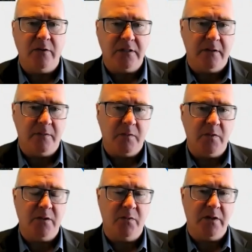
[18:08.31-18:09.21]
with some
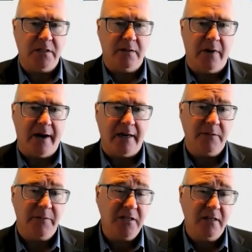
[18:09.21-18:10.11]
with with some buying,
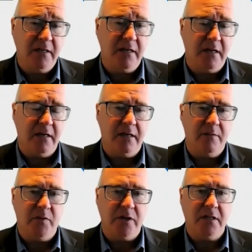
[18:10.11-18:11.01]
especially in,
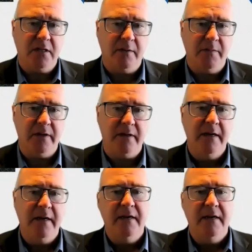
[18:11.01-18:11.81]
in British Columbia.